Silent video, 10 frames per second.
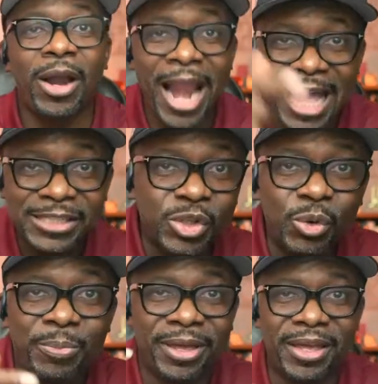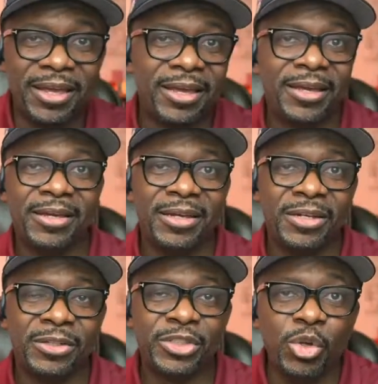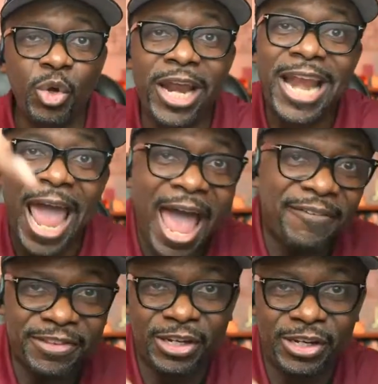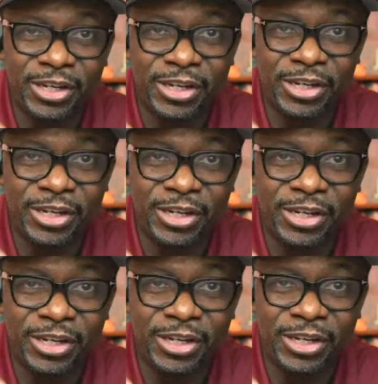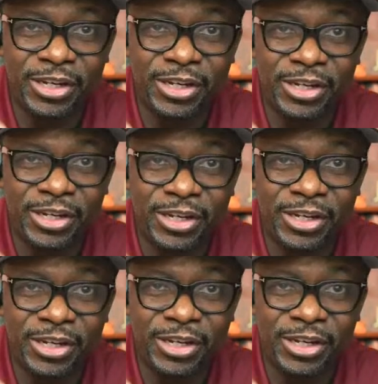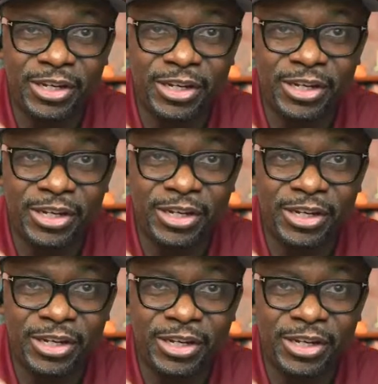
you are not stupid. So you didn't have to do this. That's what I told him, and I corrected him.